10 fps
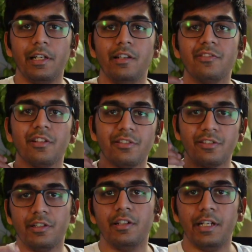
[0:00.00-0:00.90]
insert
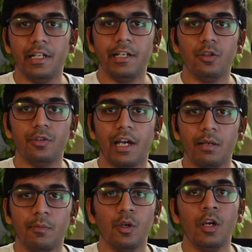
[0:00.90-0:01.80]
certain data into
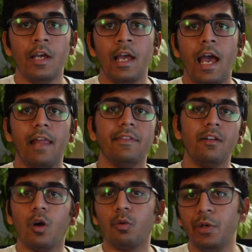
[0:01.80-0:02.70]
Dynamo, and then
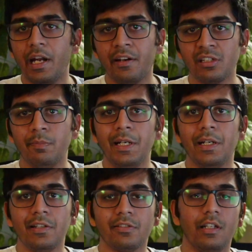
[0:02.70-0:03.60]
what we anticipate
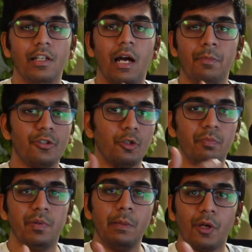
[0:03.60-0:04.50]
is the Lambda should
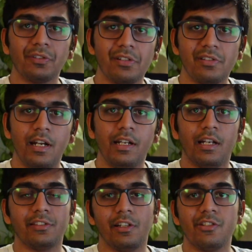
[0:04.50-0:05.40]
pre-process that and
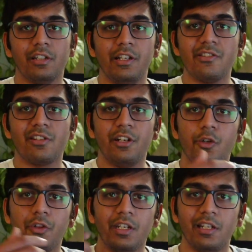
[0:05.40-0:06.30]
essentially insert into
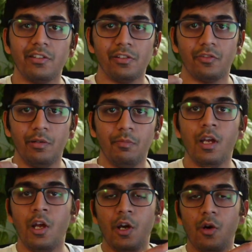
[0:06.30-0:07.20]
the Kinesis stream.
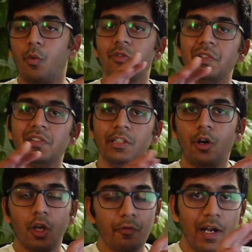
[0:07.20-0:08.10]
Once we see
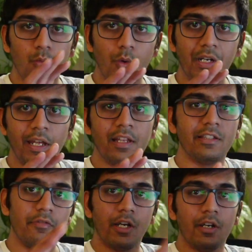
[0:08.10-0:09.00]
all of that working,
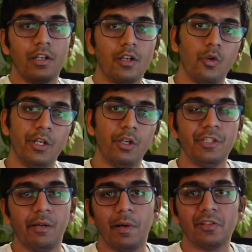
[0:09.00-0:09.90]
then we're gonna go into the
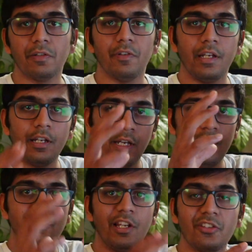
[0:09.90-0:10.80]
Apache Flink,
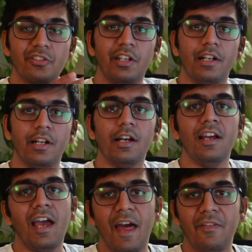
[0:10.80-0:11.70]
stitch the data,
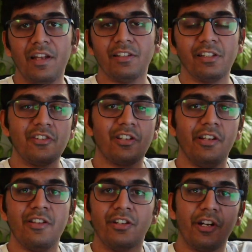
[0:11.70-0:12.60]
and then essentially
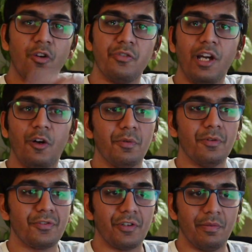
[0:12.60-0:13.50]
insert into the
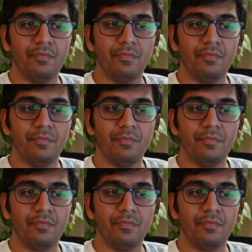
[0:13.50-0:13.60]
output stream.